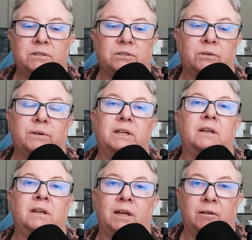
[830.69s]
so we
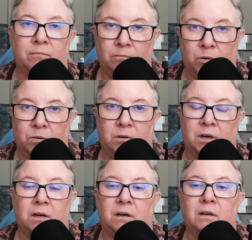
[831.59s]
can get
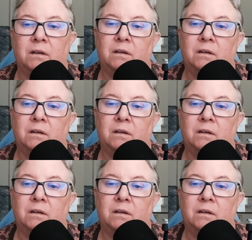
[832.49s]
more